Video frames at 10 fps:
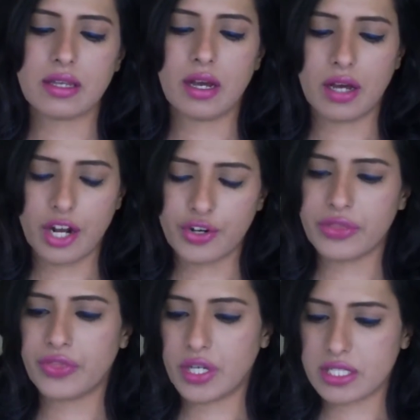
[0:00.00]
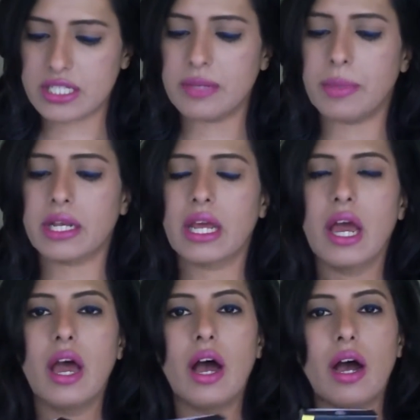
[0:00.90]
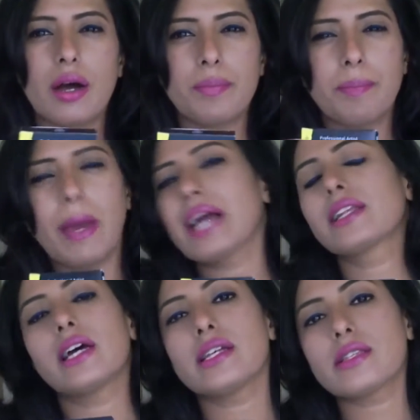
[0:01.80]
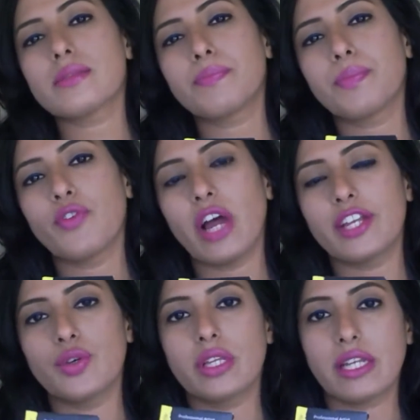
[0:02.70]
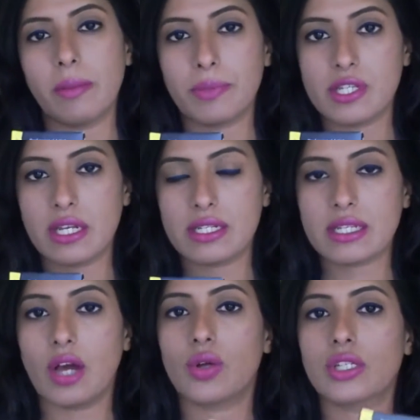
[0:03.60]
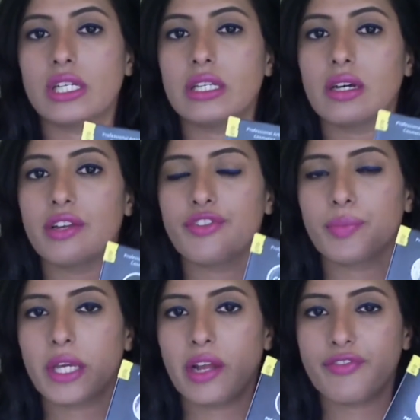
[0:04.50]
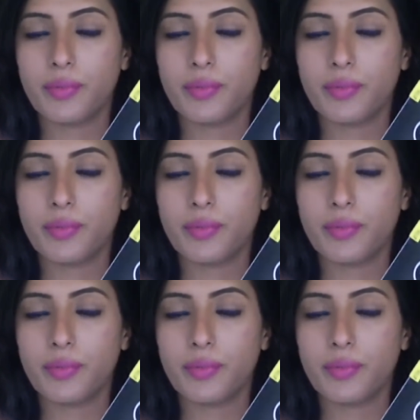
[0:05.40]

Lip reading: 630, but PAC does provide you the 10% discount either if you pick it up